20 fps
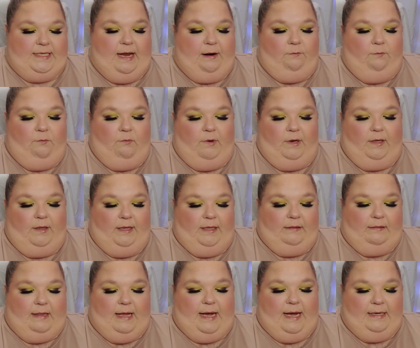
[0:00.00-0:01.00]
I really
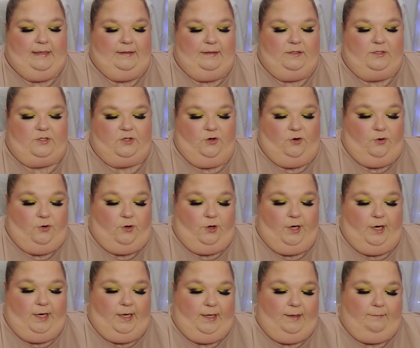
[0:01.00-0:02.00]
like this
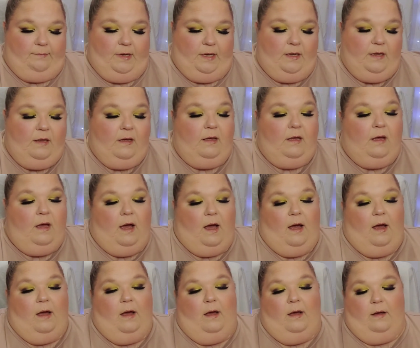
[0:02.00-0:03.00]
cream
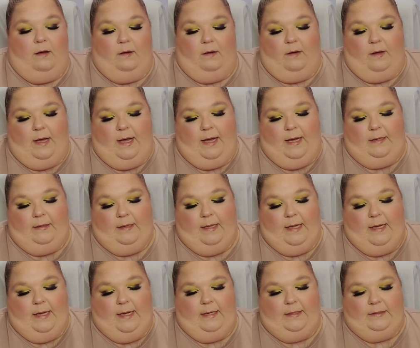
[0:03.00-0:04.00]

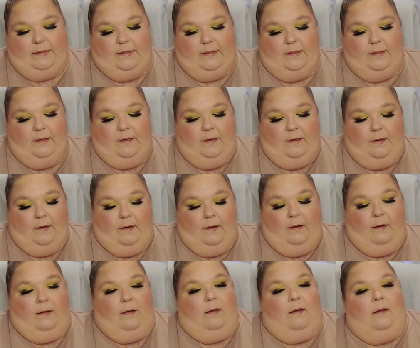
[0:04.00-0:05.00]
highlight
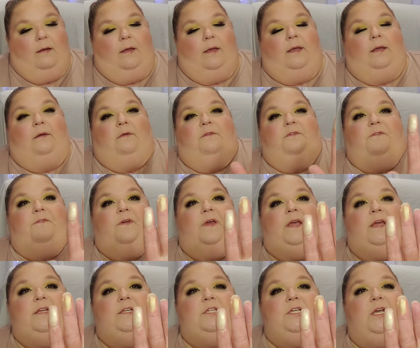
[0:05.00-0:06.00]
in
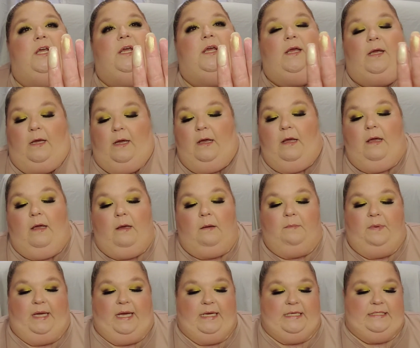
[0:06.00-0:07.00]
Fiji
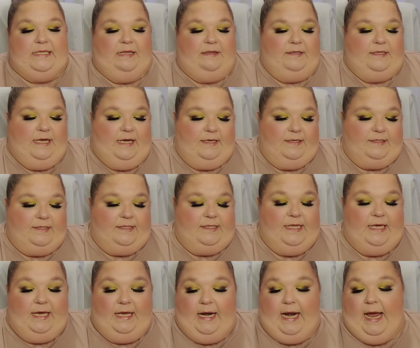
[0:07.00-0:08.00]
because it does
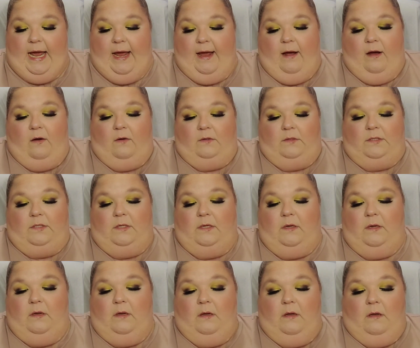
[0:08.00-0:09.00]
thin out
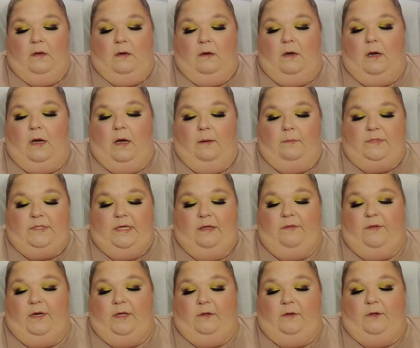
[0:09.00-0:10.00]
so
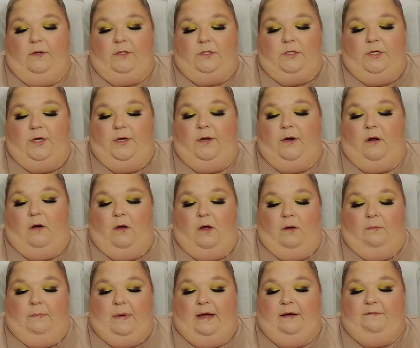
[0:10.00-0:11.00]
that it looks good
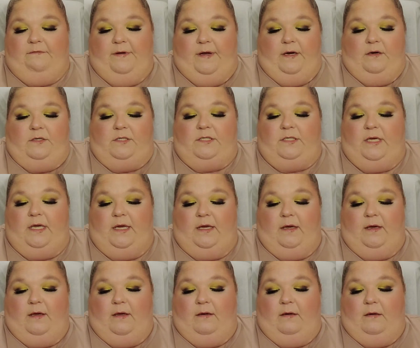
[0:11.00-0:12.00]
on my fair
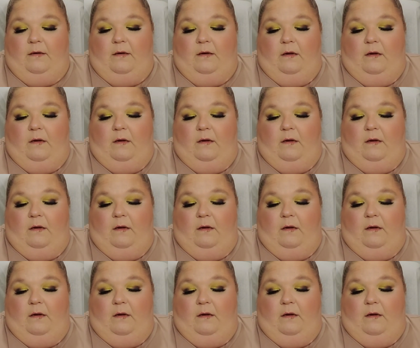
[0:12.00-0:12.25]
skin.